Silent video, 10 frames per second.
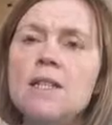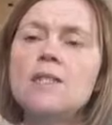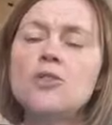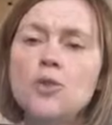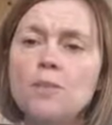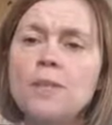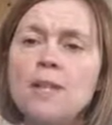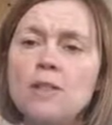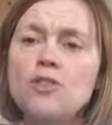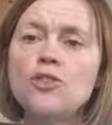has
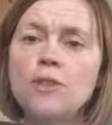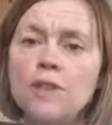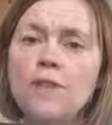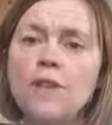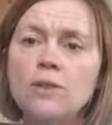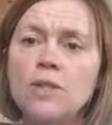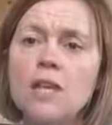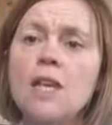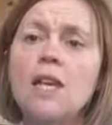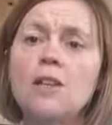substantial
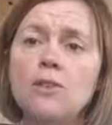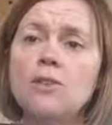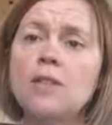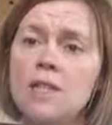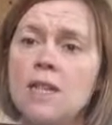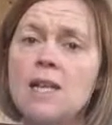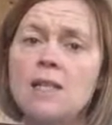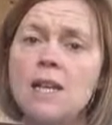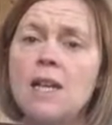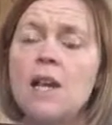difficulty in
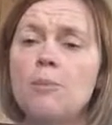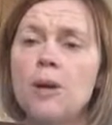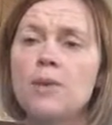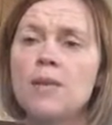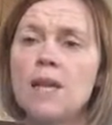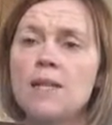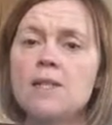understanding a process.